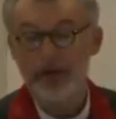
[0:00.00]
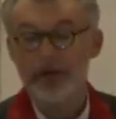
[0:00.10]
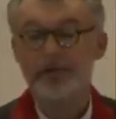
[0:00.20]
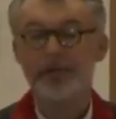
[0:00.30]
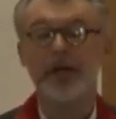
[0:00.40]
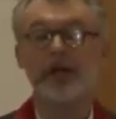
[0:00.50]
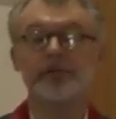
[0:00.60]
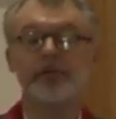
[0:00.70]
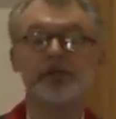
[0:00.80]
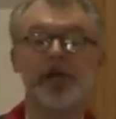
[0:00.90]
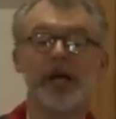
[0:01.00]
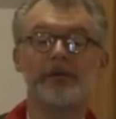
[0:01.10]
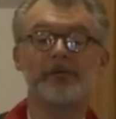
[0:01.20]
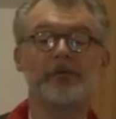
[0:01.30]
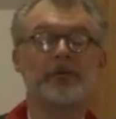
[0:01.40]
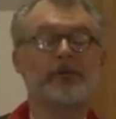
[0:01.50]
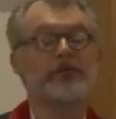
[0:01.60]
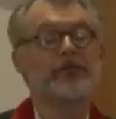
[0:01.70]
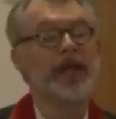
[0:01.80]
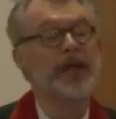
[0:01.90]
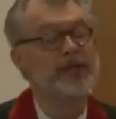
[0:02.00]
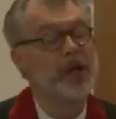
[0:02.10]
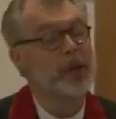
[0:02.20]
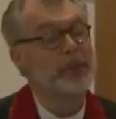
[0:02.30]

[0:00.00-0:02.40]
ourselves a chance to reflect